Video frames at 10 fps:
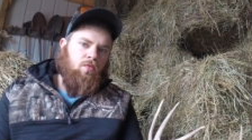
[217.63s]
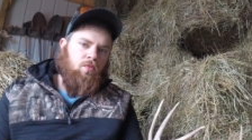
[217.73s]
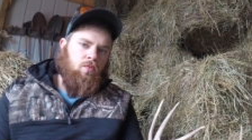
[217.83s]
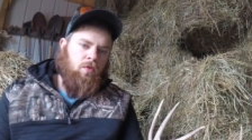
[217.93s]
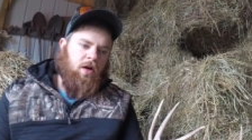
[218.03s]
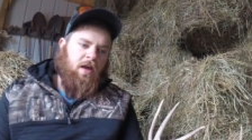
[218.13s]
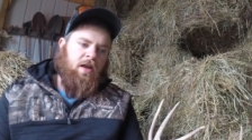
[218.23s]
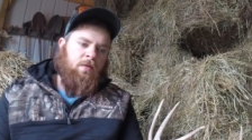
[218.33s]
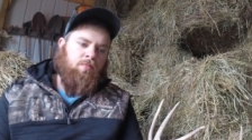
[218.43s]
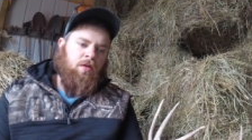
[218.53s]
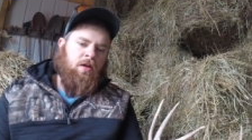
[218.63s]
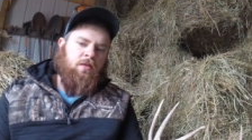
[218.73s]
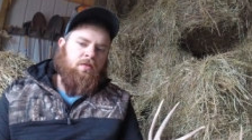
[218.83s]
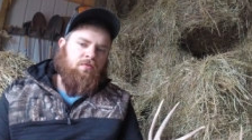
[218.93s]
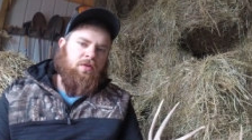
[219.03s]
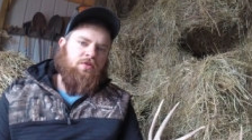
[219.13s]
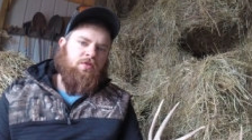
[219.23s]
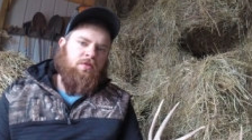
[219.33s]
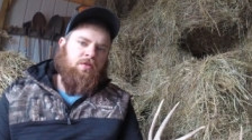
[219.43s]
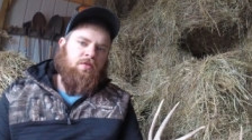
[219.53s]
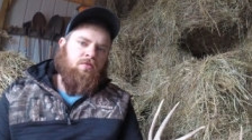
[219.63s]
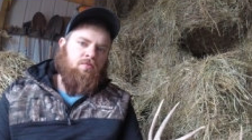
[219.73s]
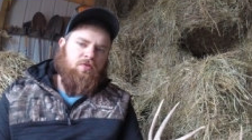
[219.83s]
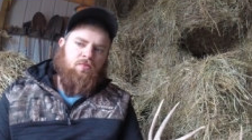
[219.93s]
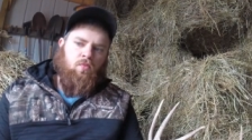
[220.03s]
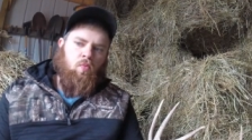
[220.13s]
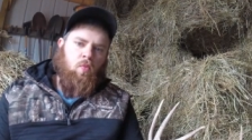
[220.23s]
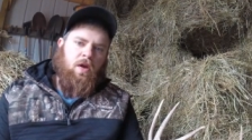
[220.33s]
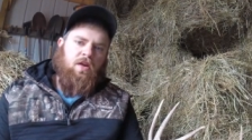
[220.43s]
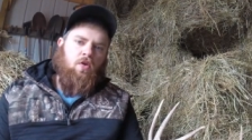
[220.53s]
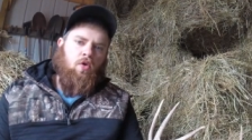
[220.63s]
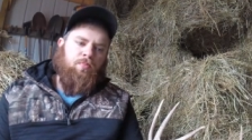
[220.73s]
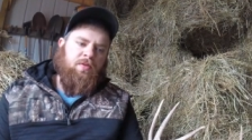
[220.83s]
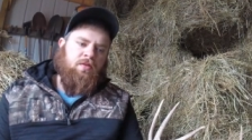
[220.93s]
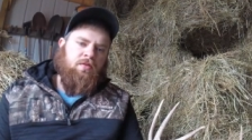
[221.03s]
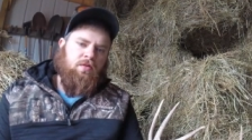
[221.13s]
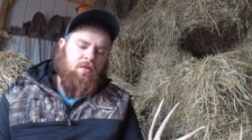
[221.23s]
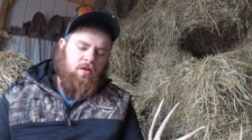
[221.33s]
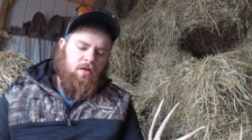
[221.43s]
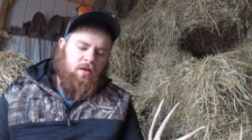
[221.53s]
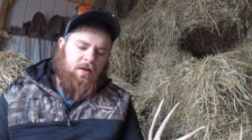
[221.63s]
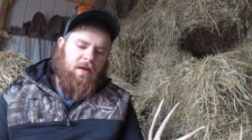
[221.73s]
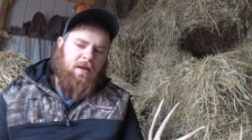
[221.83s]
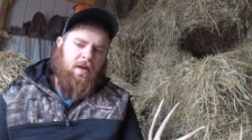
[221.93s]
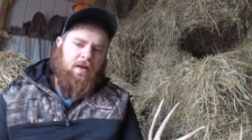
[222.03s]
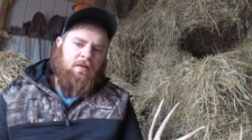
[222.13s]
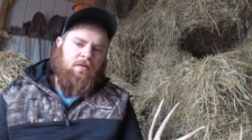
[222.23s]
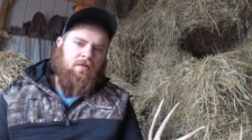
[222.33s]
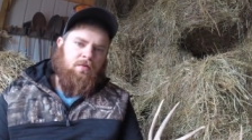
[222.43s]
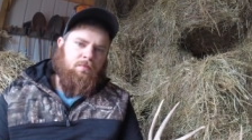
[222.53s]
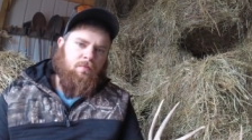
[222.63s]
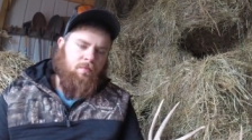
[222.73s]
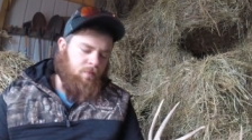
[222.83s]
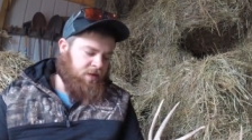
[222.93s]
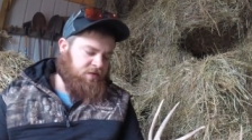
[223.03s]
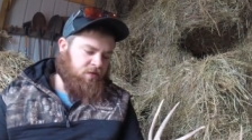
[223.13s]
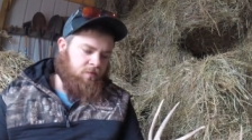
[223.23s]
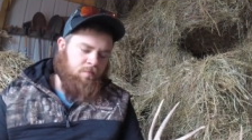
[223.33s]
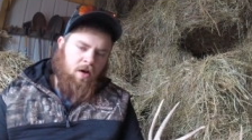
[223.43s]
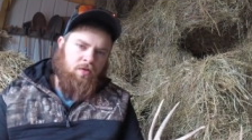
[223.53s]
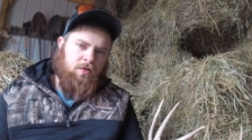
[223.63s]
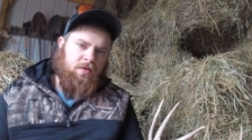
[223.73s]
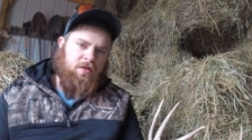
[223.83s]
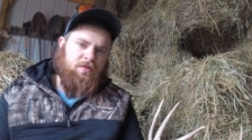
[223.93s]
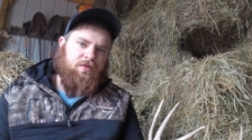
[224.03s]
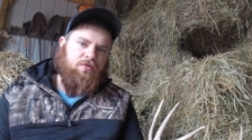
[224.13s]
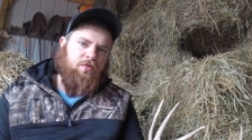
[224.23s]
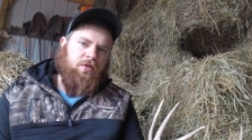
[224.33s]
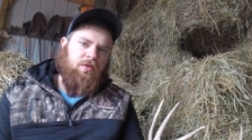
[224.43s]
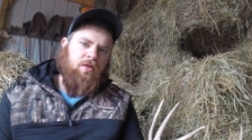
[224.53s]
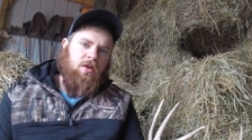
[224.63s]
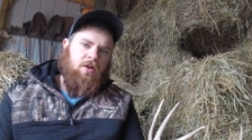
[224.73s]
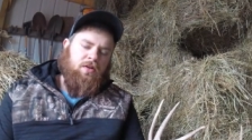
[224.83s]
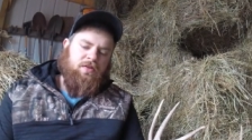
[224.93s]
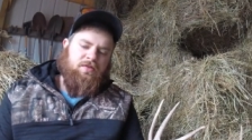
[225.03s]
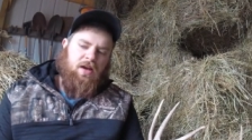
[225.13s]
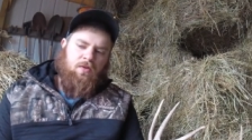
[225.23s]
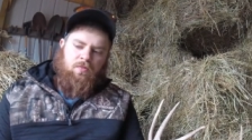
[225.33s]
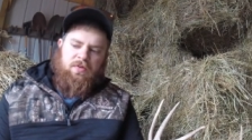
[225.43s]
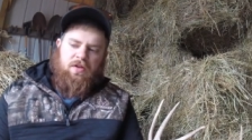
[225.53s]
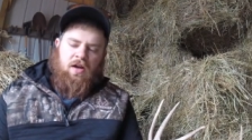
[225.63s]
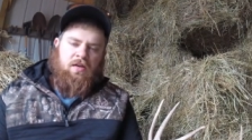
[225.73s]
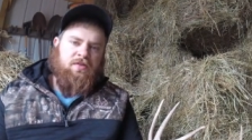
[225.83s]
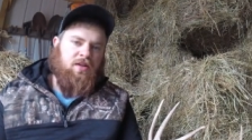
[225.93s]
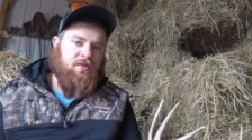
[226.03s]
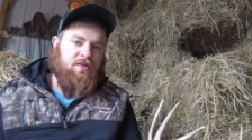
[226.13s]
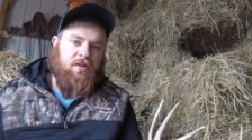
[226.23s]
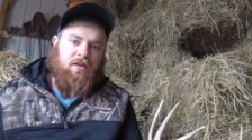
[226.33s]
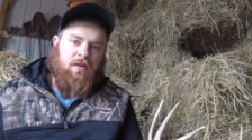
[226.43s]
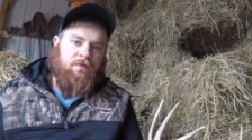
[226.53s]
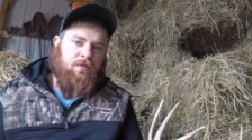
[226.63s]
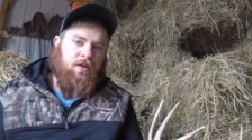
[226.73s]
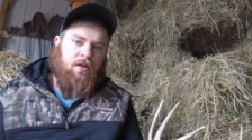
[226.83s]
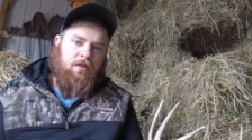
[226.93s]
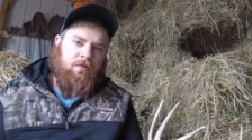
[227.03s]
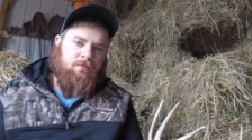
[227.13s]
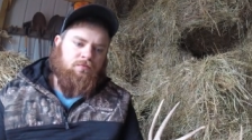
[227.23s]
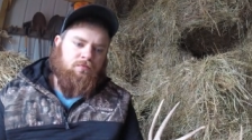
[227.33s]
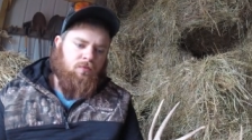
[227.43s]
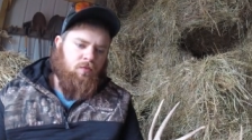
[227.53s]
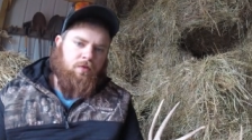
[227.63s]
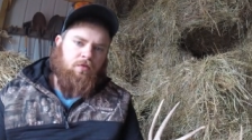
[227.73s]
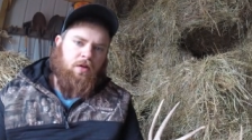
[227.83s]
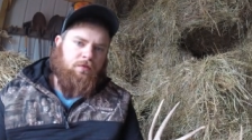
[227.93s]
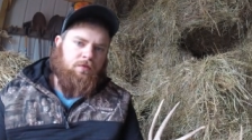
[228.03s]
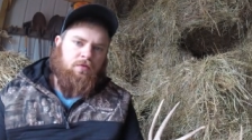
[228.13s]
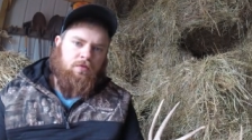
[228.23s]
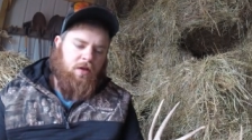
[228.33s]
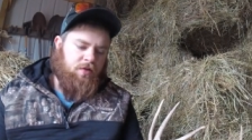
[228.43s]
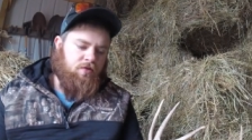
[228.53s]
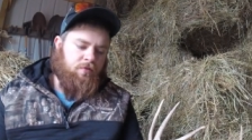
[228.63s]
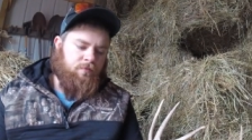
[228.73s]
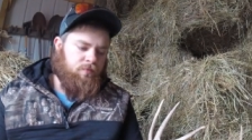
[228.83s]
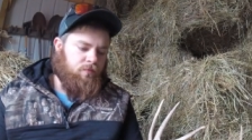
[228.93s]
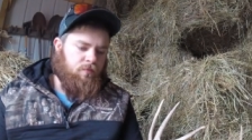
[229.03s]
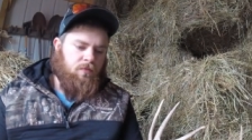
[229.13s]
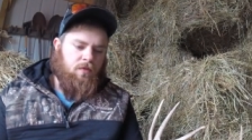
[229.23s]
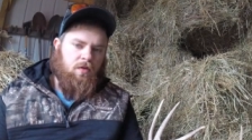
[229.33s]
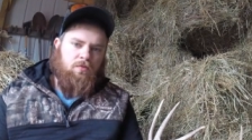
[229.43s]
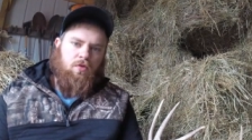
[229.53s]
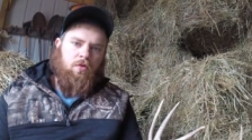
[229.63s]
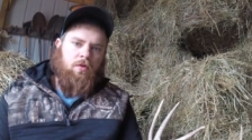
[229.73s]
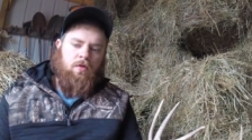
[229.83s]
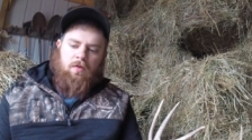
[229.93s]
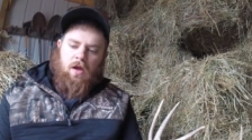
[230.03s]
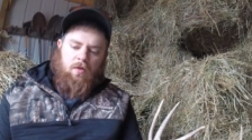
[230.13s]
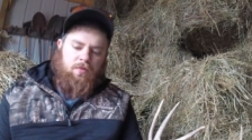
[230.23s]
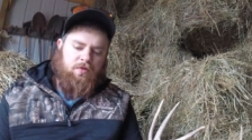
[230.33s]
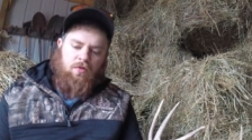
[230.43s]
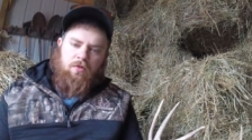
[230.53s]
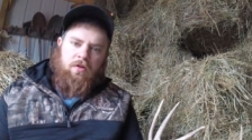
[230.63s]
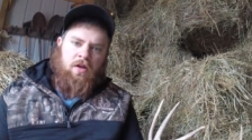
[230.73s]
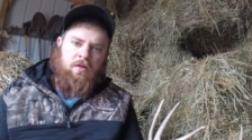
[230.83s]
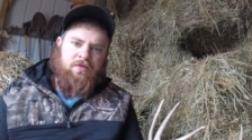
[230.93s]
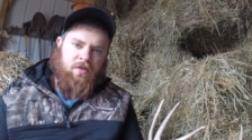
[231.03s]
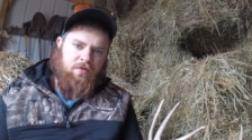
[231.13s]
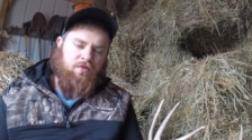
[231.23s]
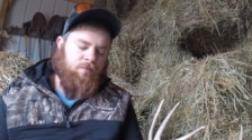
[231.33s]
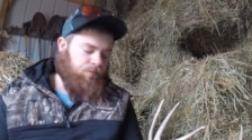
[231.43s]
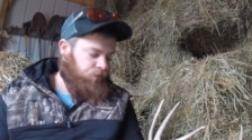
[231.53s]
where i had planned originally was way open and i had myself mounted against a tree because I will be honest, I suck at freehanding with a rifle. I do. Totally, I'll be totally honest, I do.